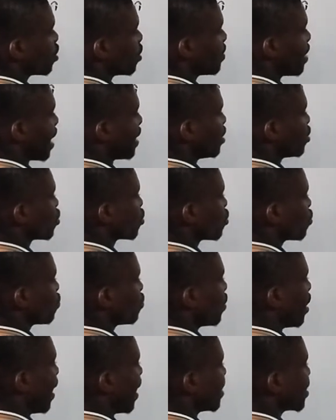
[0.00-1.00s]
something like this
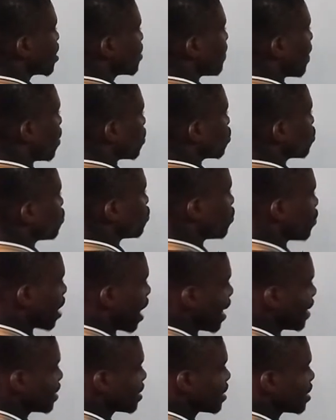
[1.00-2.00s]
2x power 2,
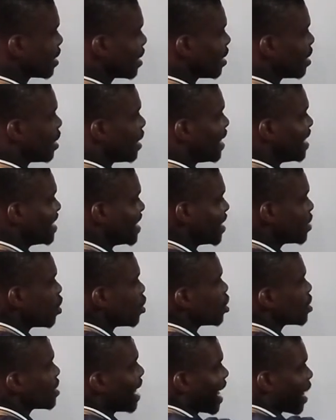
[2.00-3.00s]
right? This is
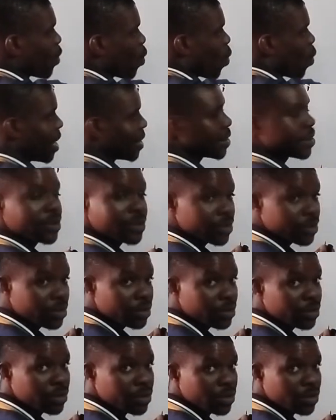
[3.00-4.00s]
just like 1.
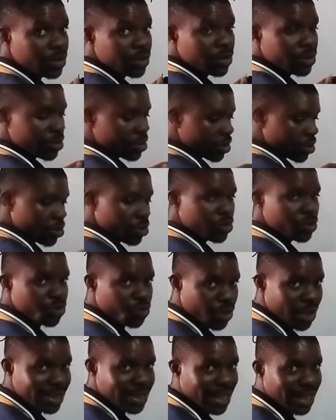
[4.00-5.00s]

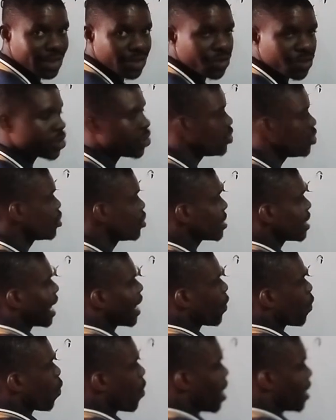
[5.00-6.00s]
You understand? This is just
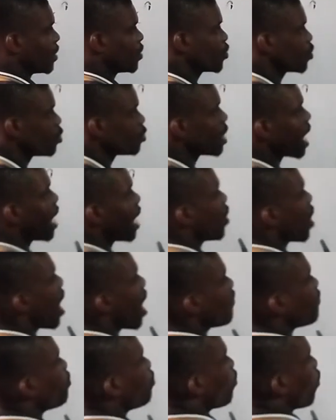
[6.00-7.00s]
like 1. So now you
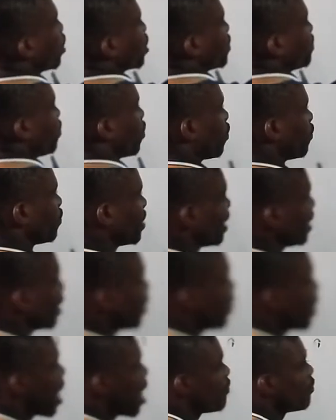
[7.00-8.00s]
have multiple of them.
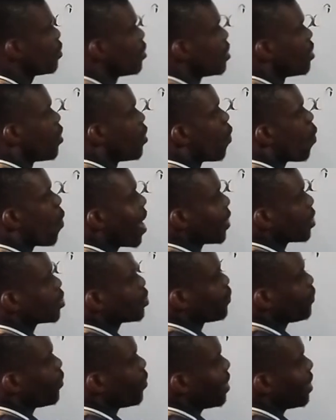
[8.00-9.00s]
Here you have y equals
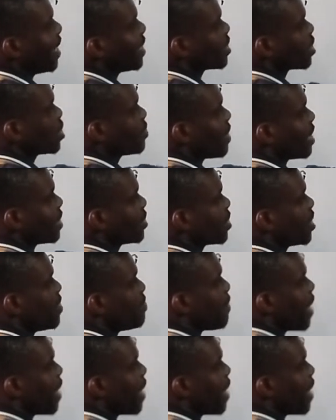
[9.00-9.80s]
to 4x power 3